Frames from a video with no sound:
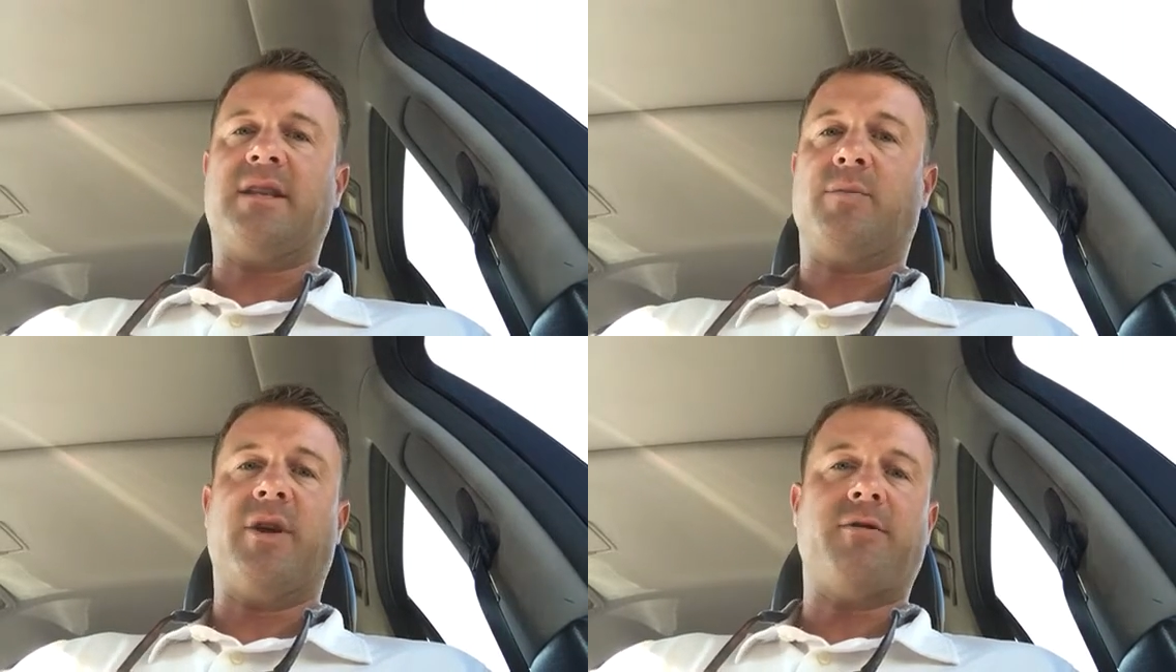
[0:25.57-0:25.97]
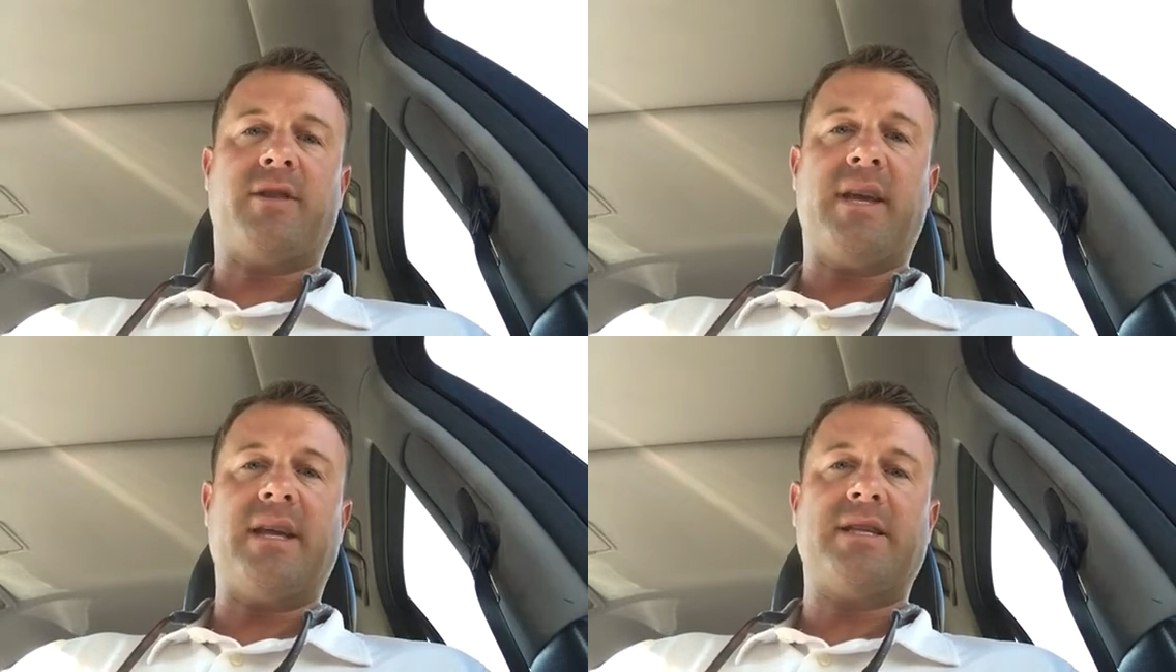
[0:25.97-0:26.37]
some other
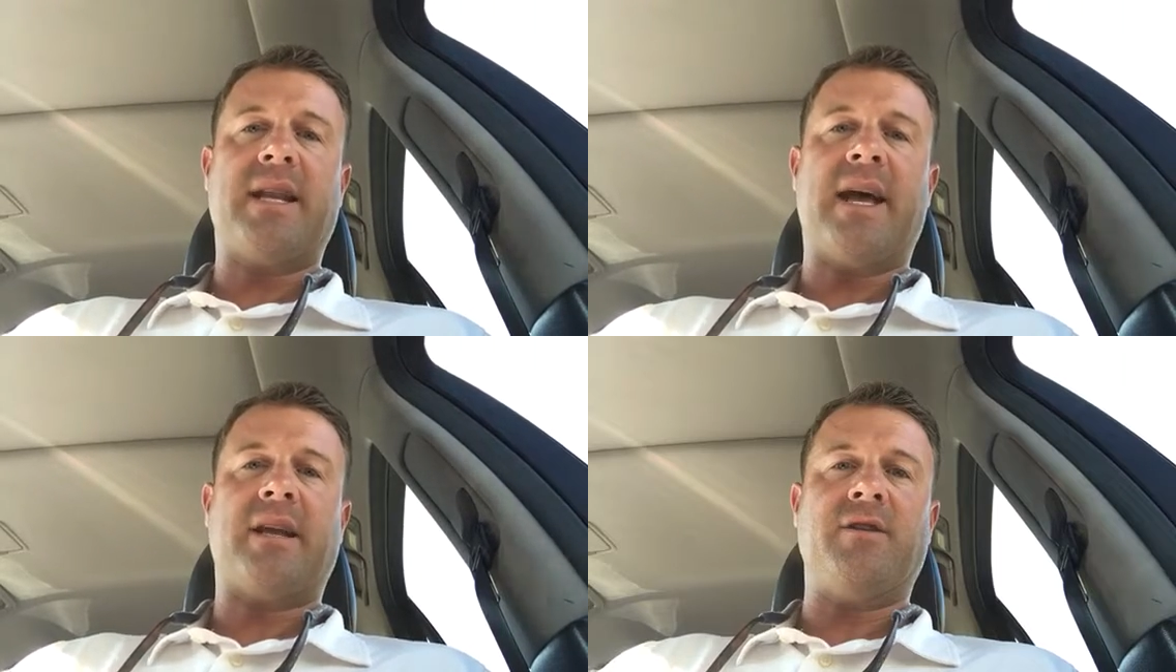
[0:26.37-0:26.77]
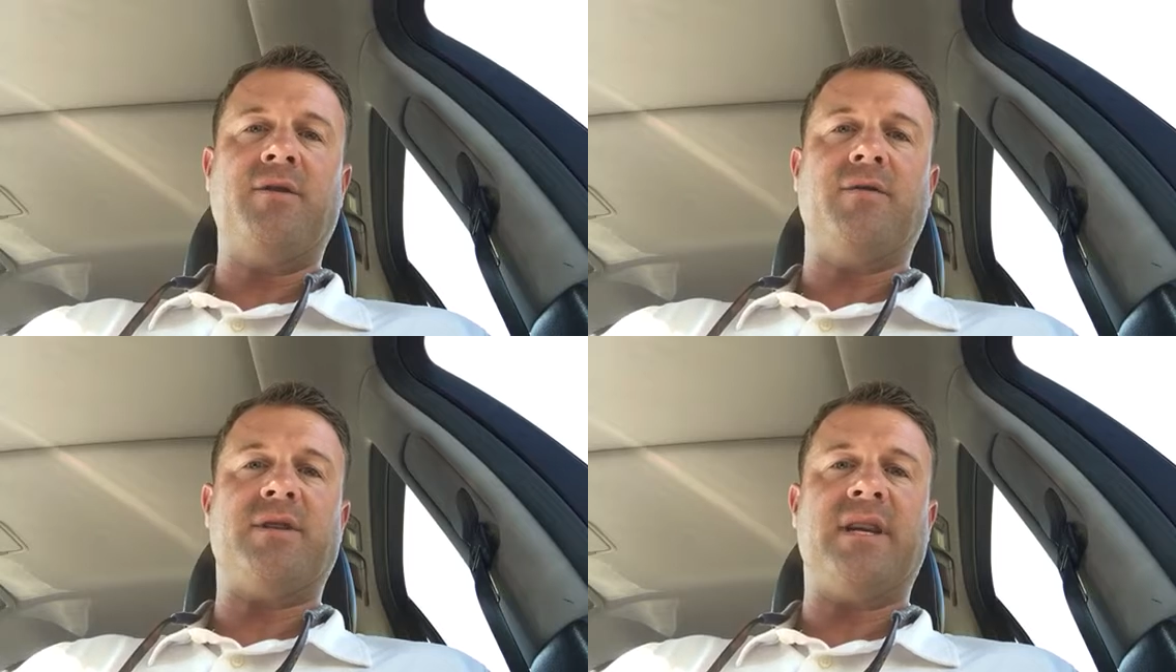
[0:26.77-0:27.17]
things that I could
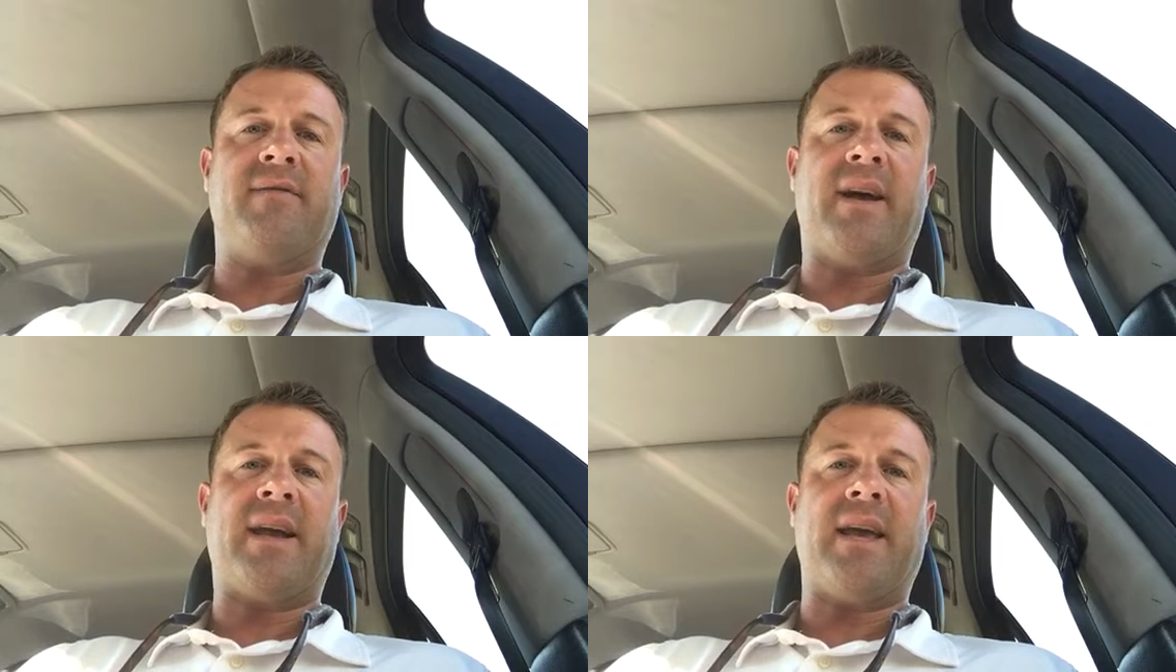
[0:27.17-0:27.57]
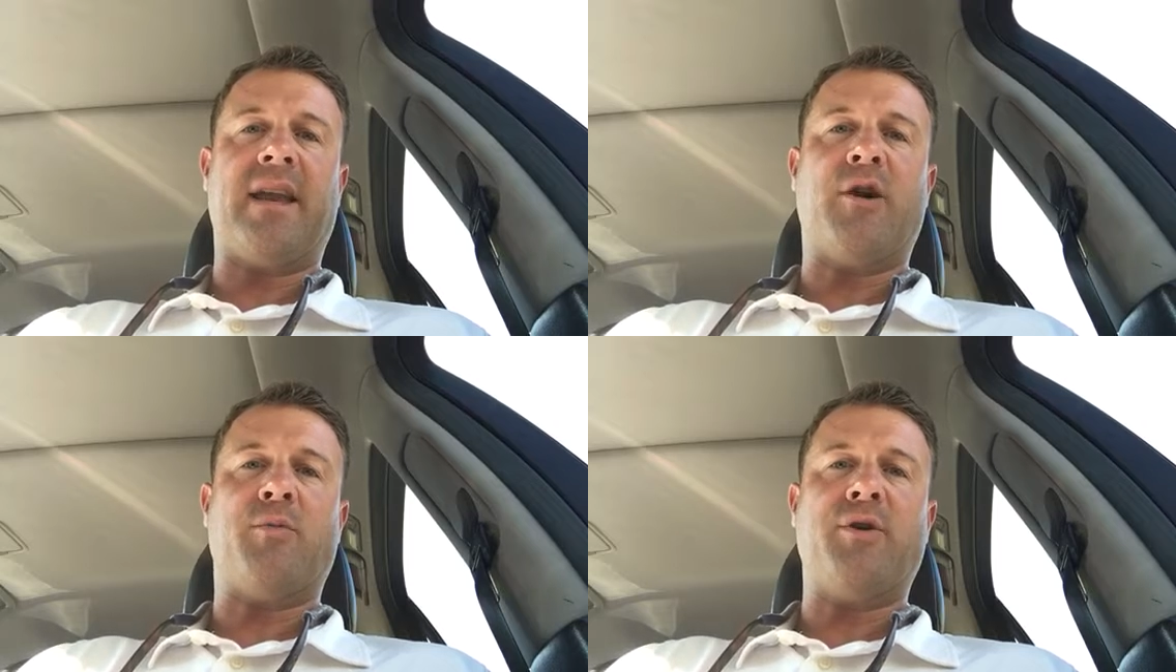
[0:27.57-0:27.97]
do, see if I can't
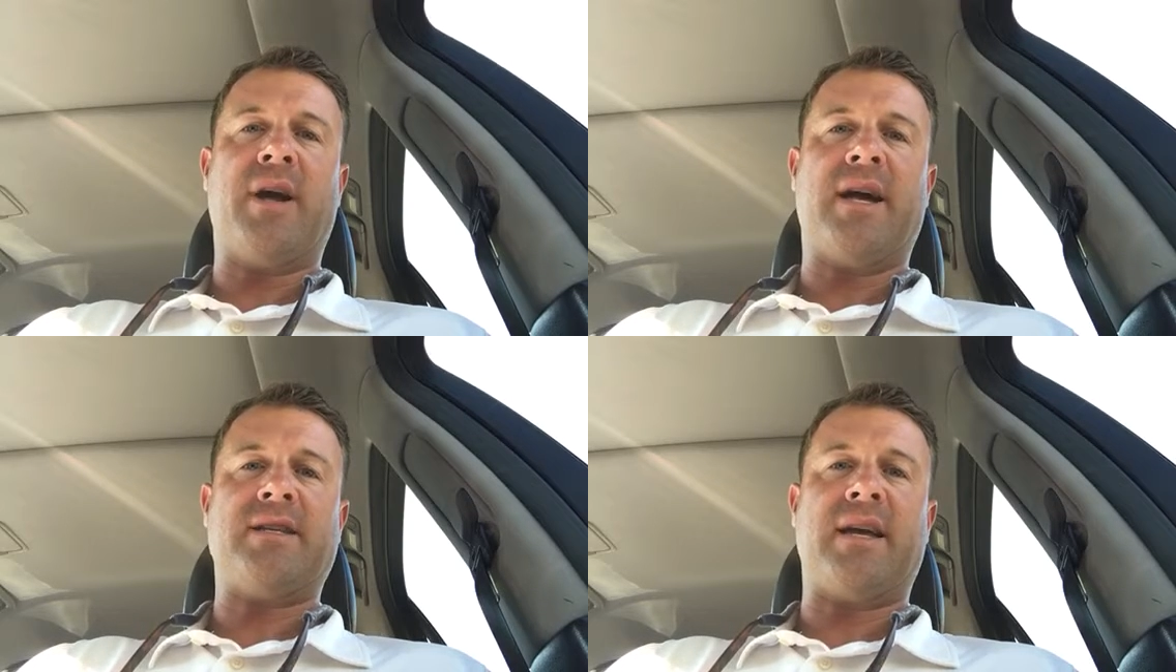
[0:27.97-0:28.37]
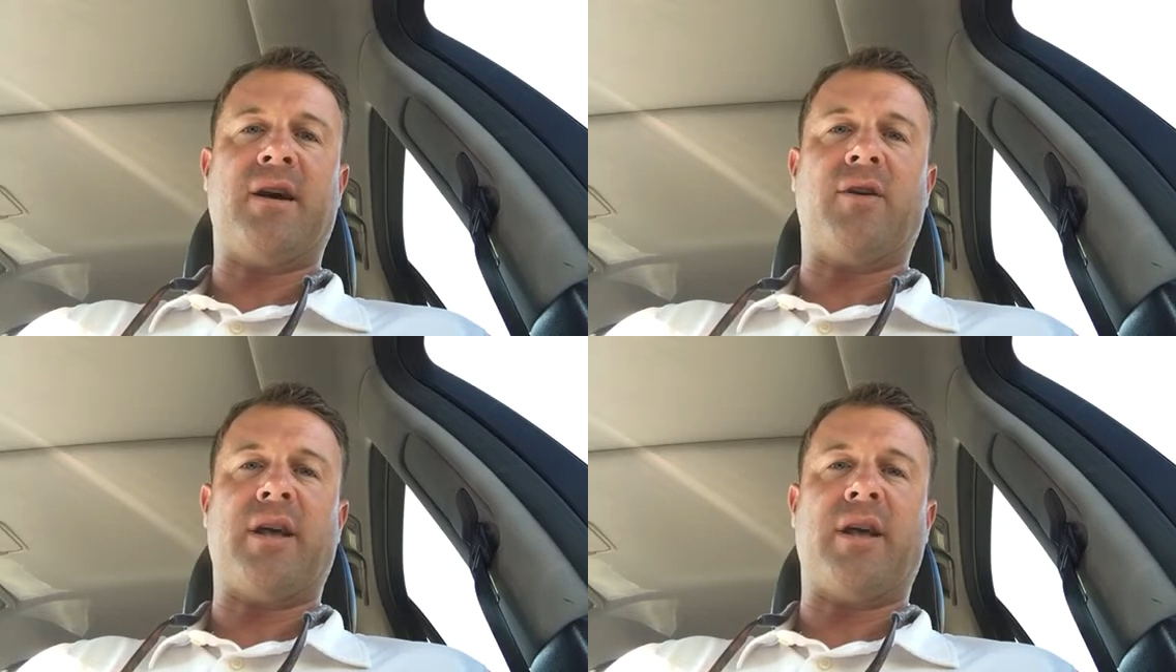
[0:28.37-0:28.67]
help you guys out.